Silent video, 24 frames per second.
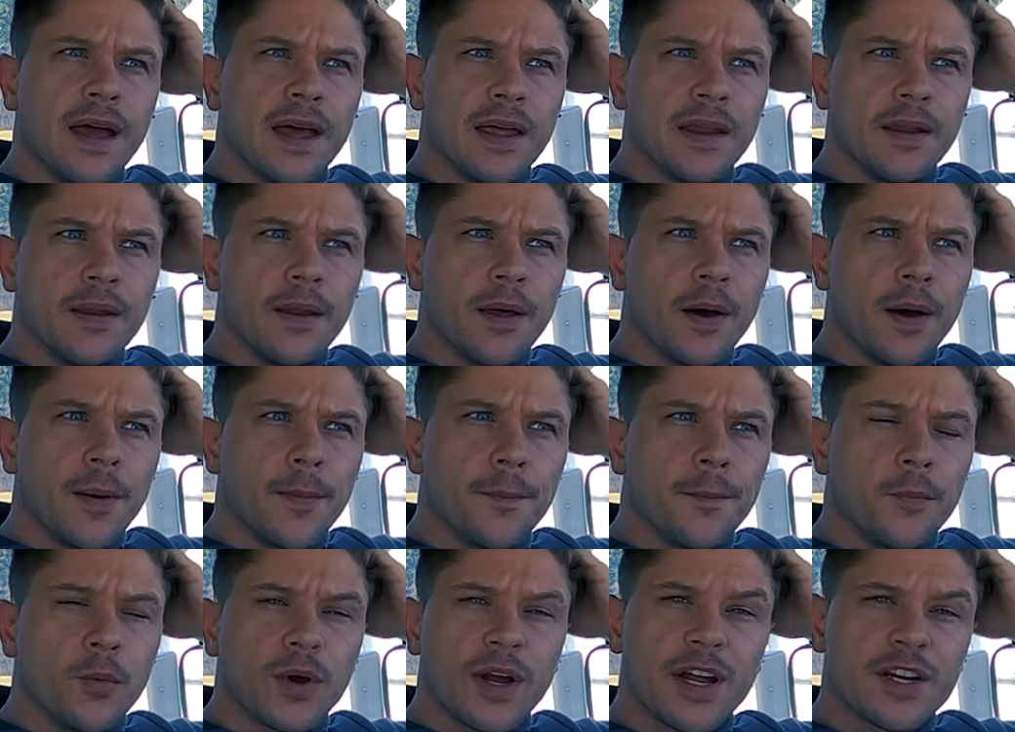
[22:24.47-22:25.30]
And
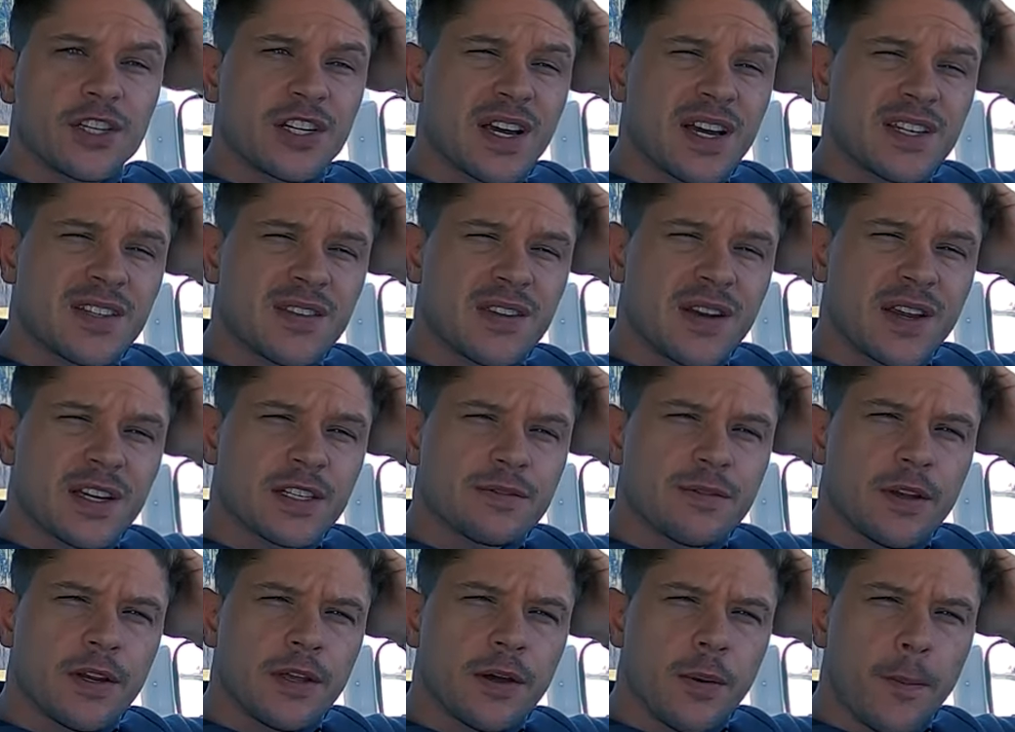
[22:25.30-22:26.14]
um, we'll catch you guys in the
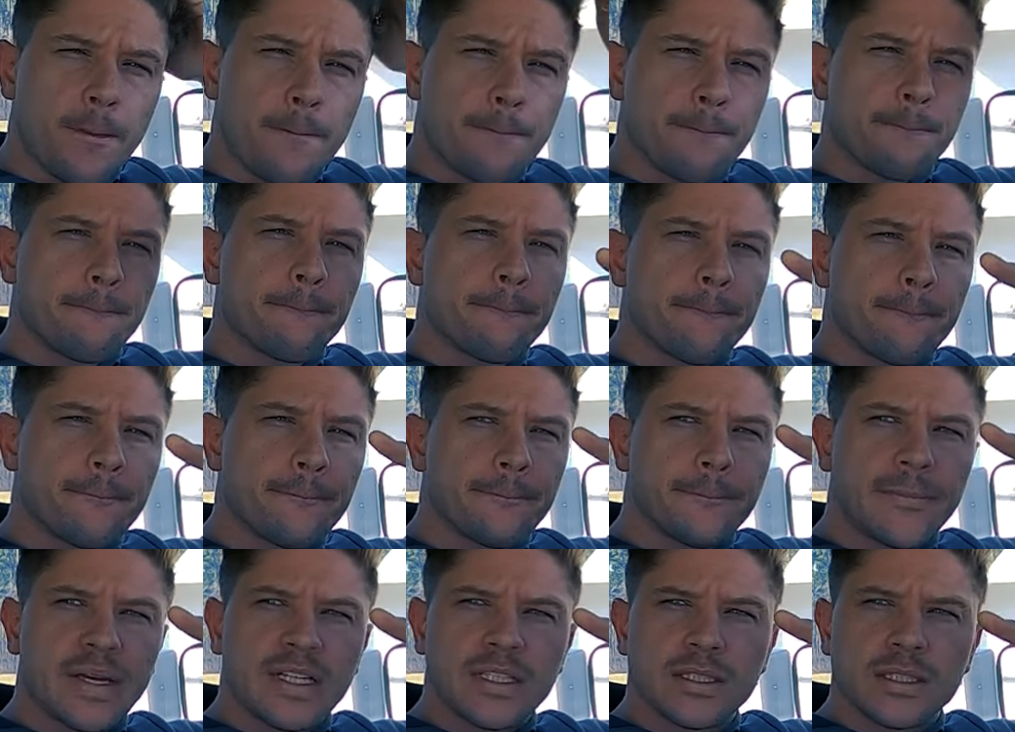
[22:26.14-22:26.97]
next video.
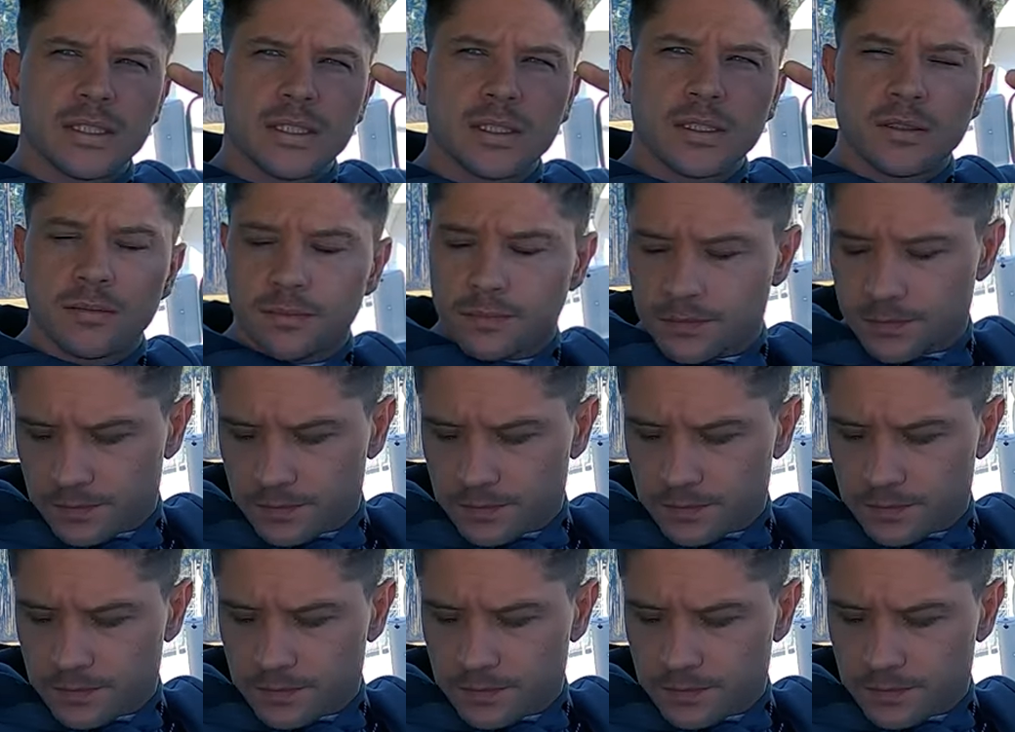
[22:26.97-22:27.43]
Peace.